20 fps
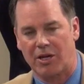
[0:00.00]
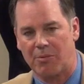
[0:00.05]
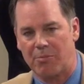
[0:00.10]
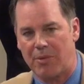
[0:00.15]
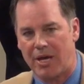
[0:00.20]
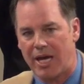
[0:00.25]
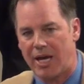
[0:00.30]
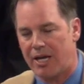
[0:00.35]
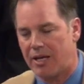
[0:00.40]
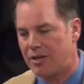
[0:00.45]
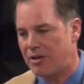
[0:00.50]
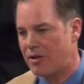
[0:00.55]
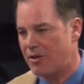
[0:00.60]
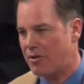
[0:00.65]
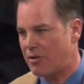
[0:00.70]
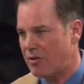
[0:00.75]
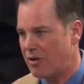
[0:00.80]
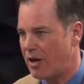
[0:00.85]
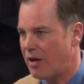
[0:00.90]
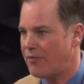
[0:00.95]

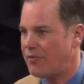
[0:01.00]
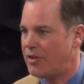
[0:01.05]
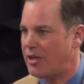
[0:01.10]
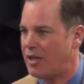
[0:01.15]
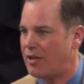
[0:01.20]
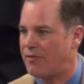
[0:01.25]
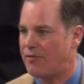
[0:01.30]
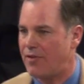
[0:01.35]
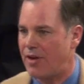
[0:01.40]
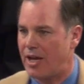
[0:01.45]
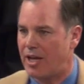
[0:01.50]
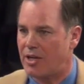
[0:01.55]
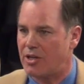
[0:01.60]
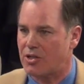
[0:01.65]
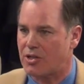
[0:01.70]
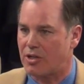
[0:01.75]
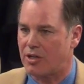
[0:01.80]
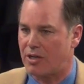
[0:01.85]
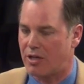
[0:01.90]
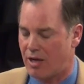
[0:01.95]
commander of the
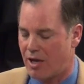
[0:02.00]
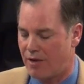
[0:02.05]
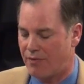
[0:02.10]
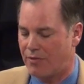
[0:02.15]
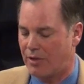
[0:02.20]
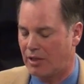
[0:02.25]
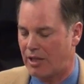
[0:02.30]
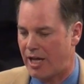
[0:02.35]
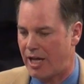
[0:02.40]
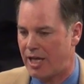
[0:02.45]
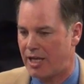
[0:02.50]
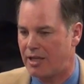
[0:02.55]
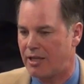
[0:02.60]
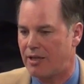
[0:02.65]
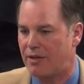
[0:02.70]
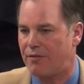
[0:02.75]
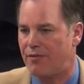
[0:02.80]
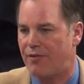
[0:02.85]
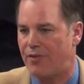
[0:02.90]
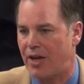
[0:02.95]
invasion, of the
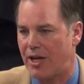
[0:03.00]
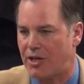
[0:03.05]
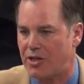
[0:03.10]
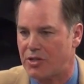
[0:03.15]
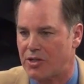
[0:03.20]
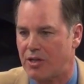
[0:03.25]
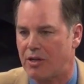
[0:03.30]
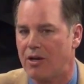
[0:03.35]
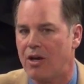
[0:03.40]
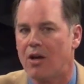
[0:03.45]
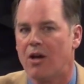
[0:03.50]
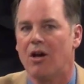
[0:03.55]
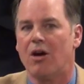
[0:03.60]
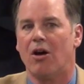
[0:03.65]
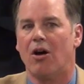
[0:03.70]
land invasion,